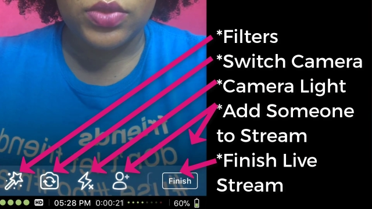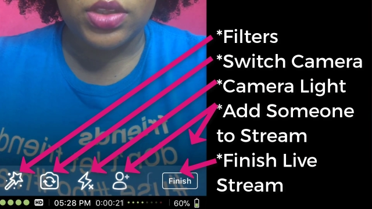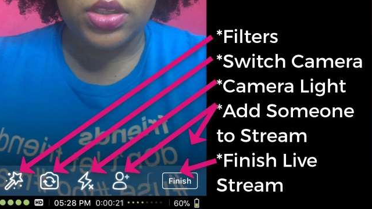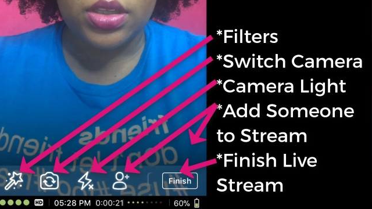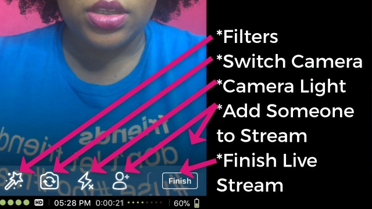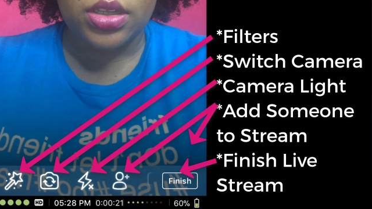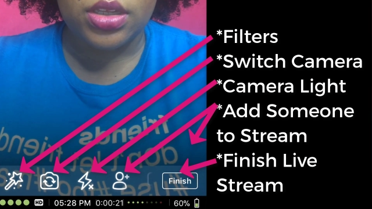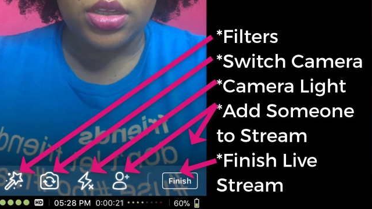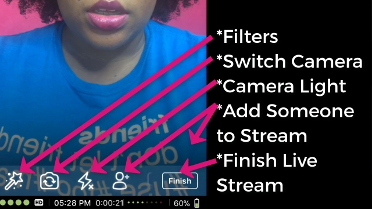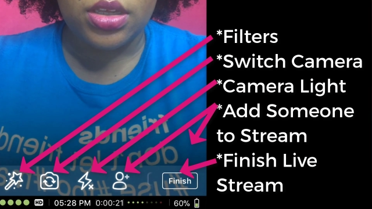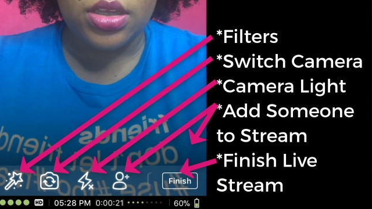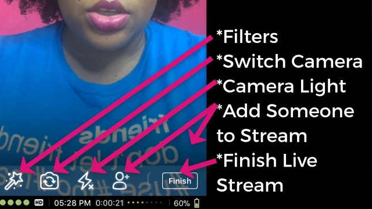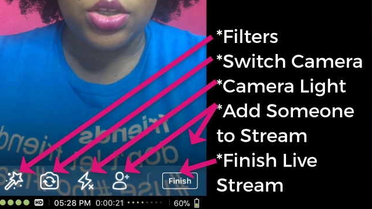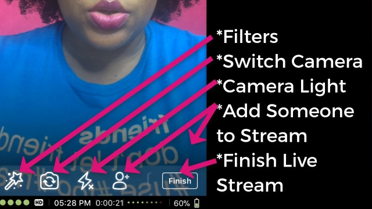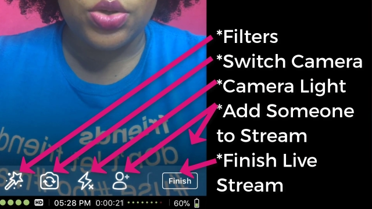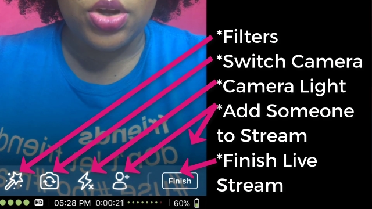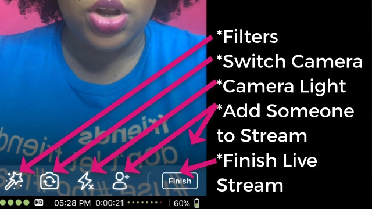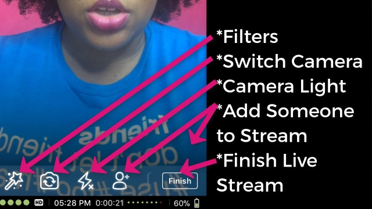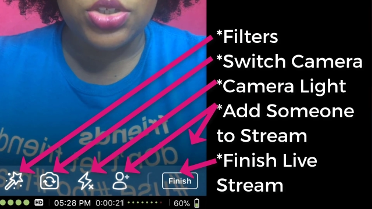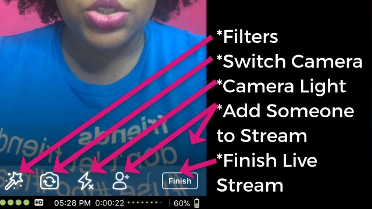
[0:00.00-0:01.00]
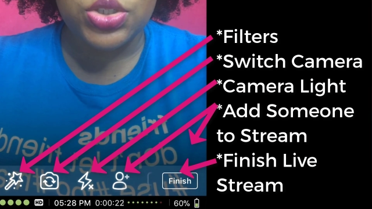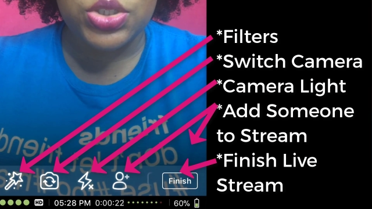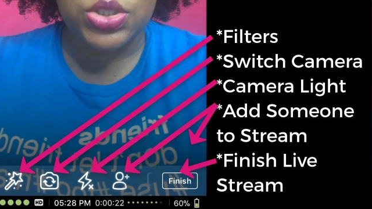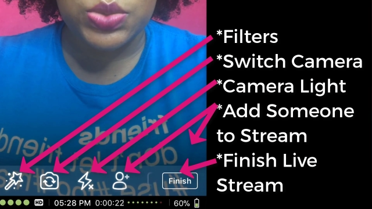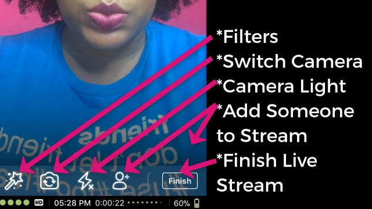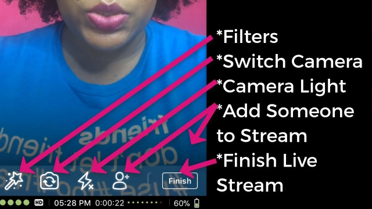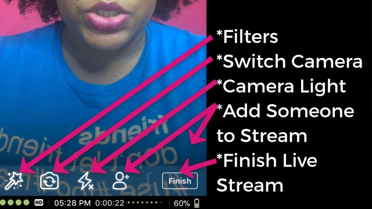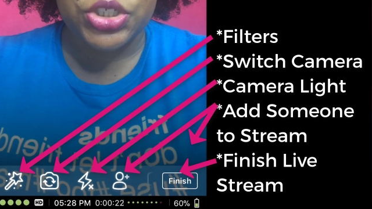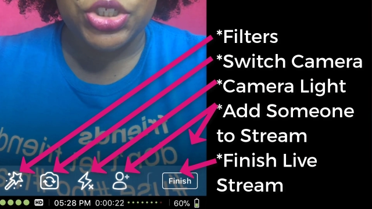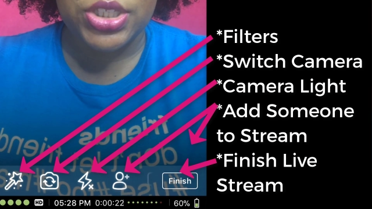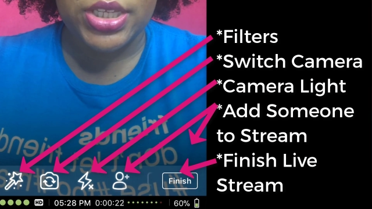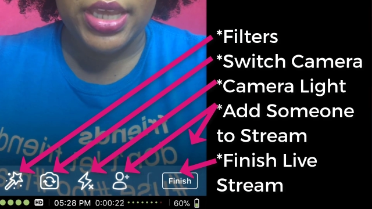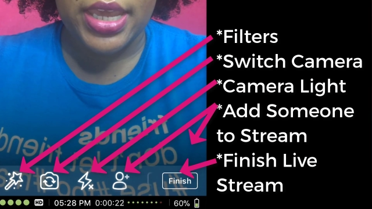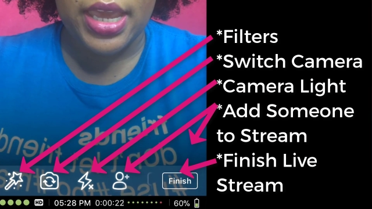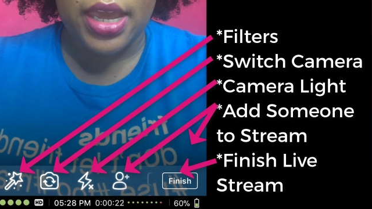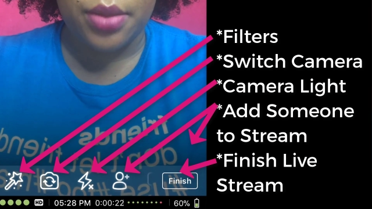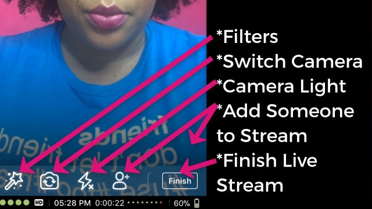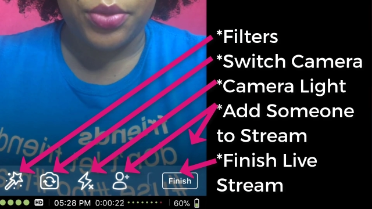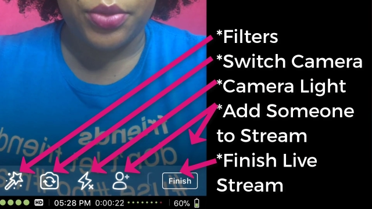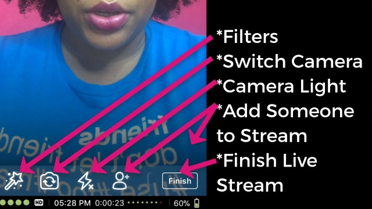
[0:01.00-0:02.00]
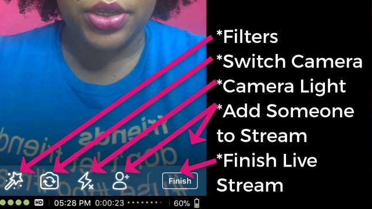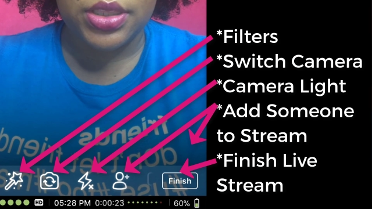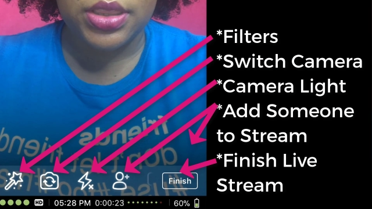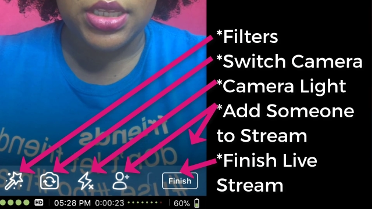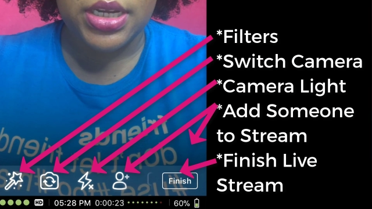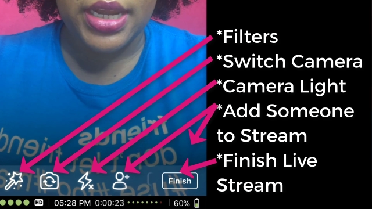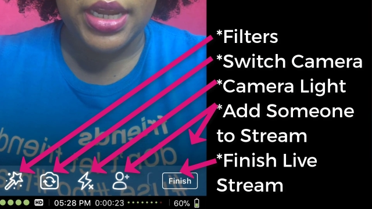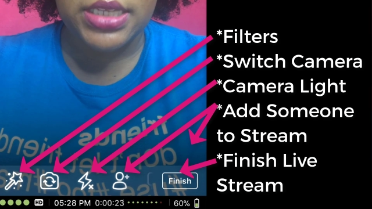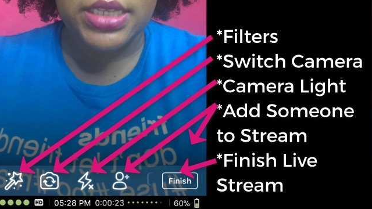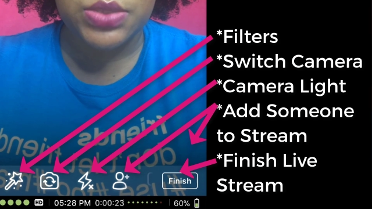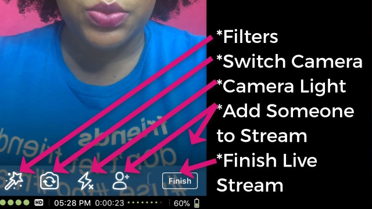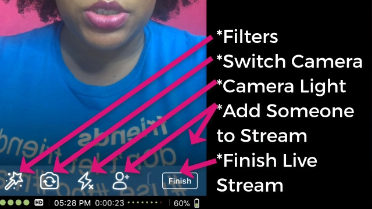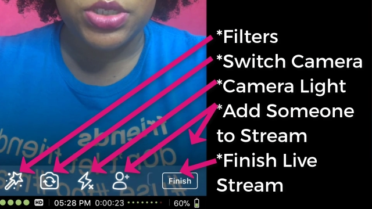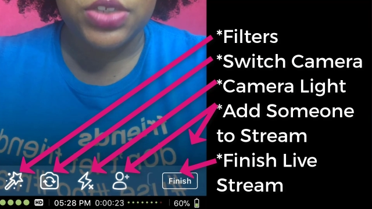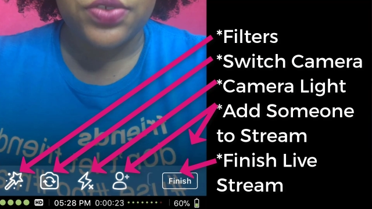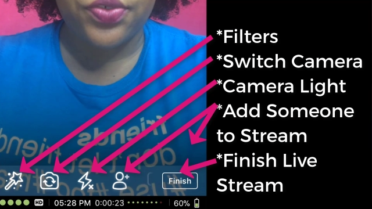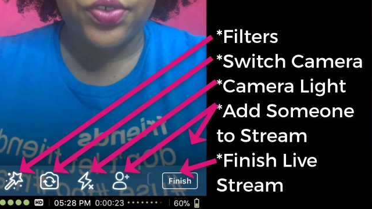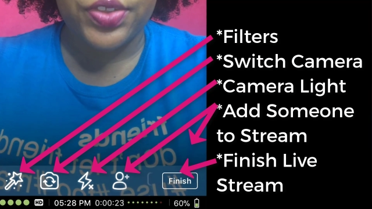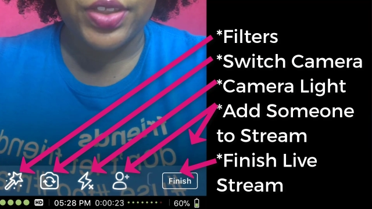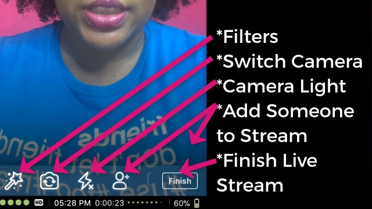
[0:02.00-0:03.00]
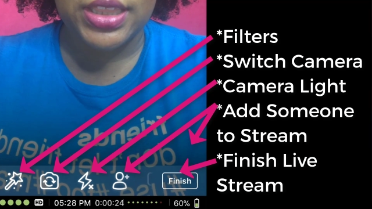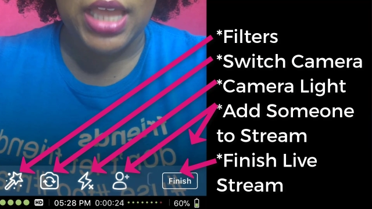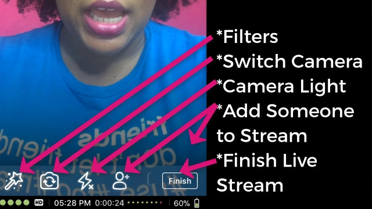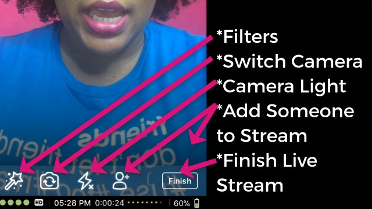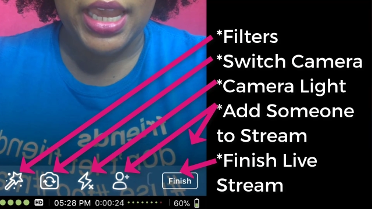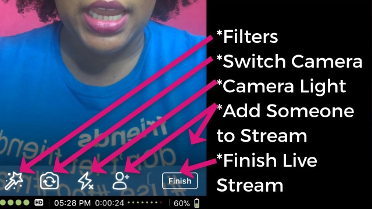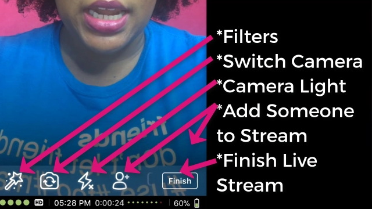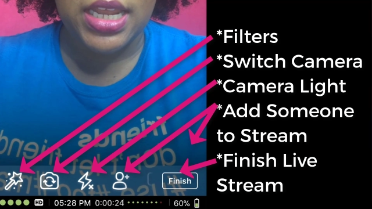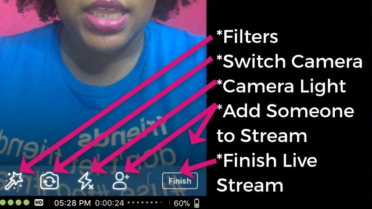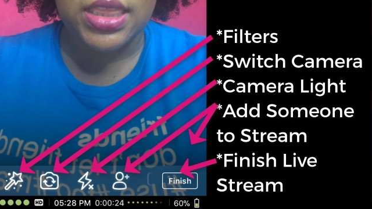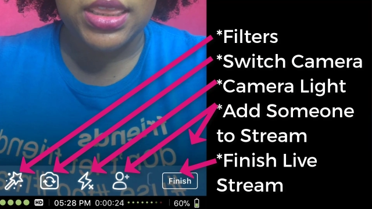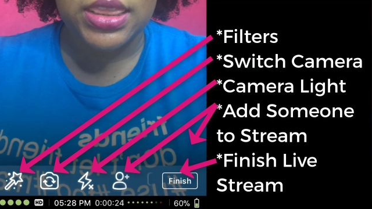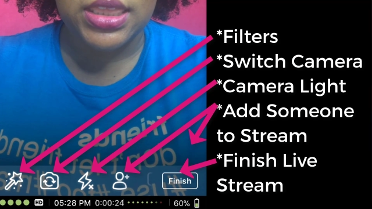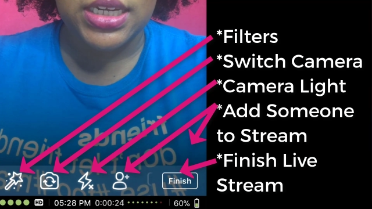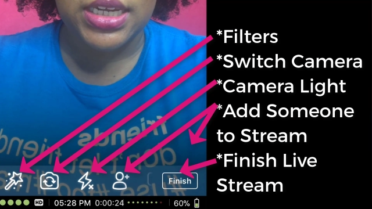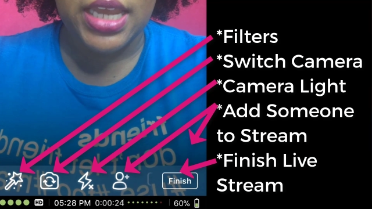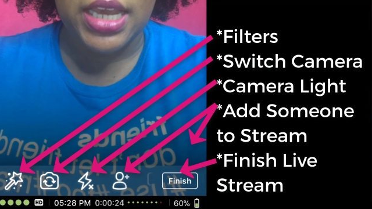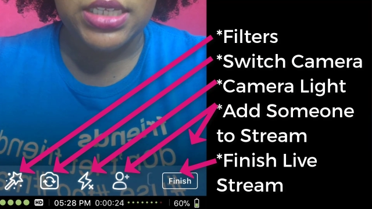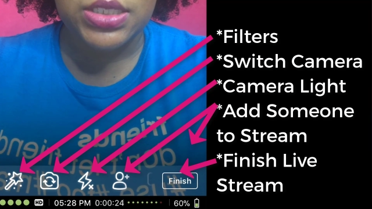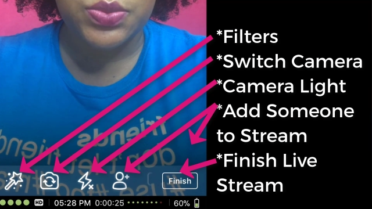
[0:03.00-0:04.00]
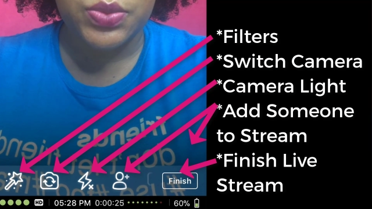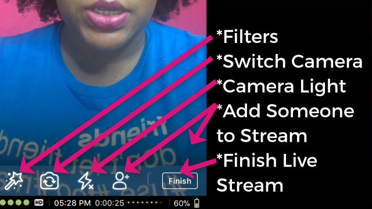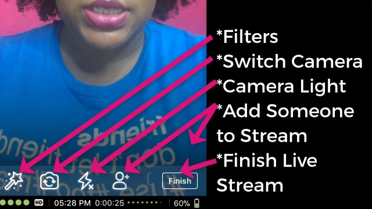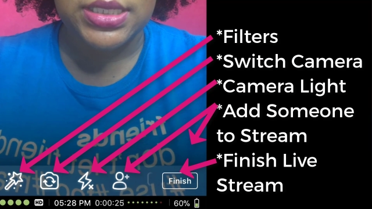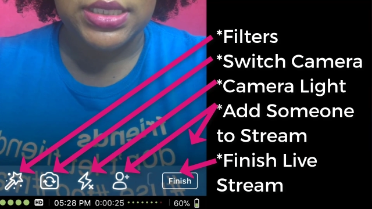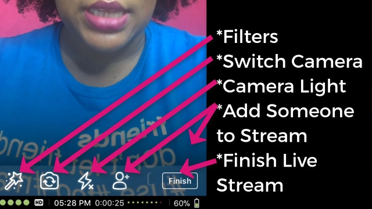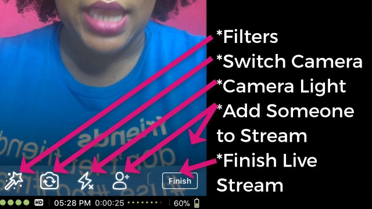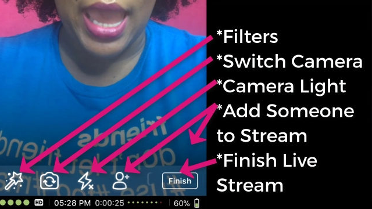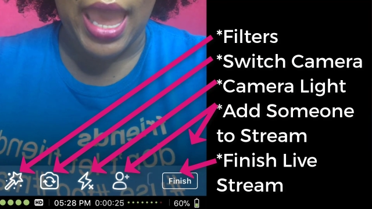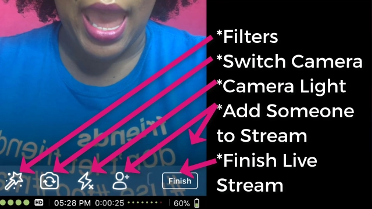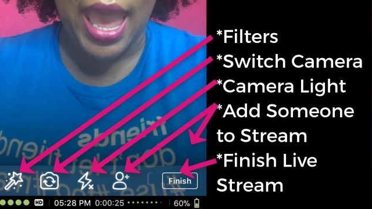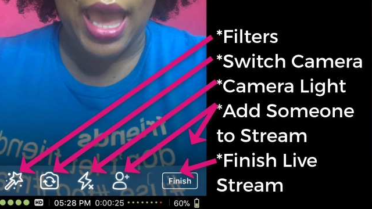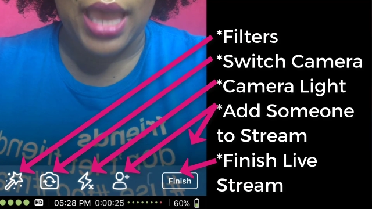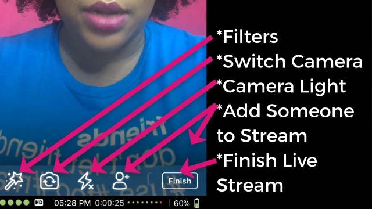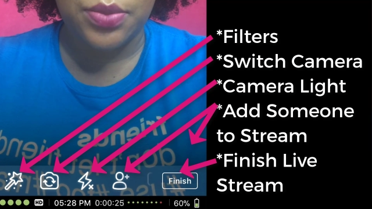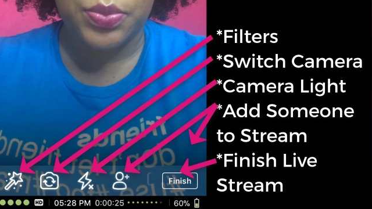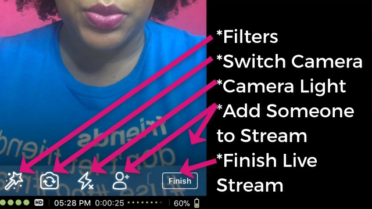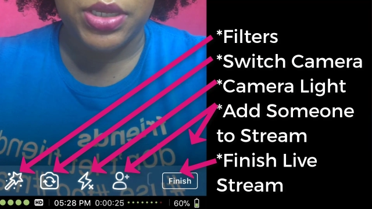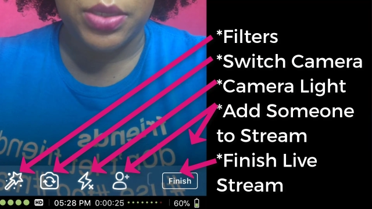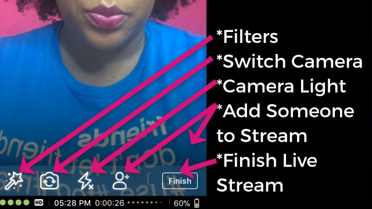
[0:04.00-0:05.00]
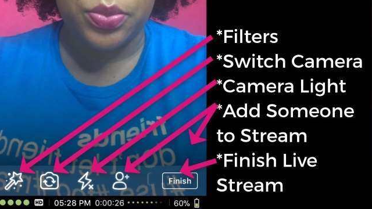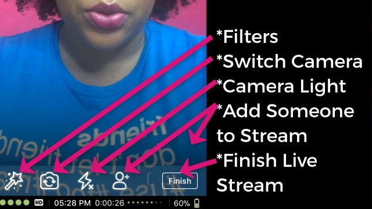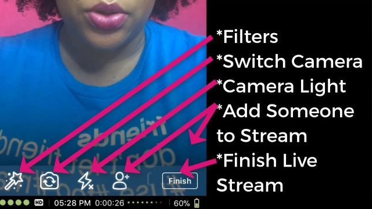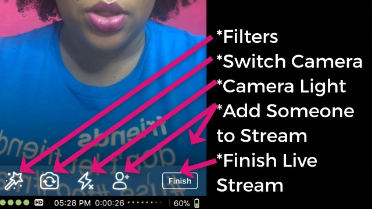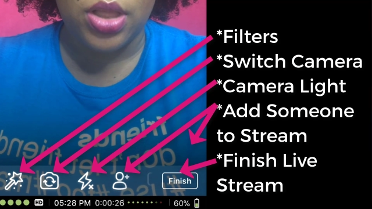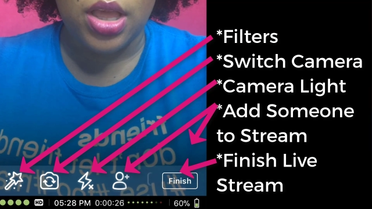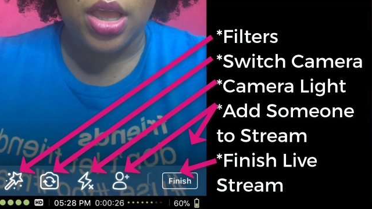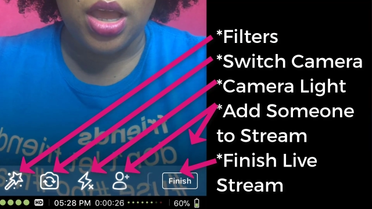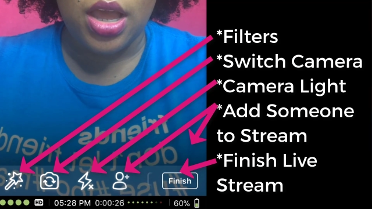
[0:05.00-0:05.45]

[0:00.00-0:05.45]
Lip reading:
No face is visible, so there are no lips to read.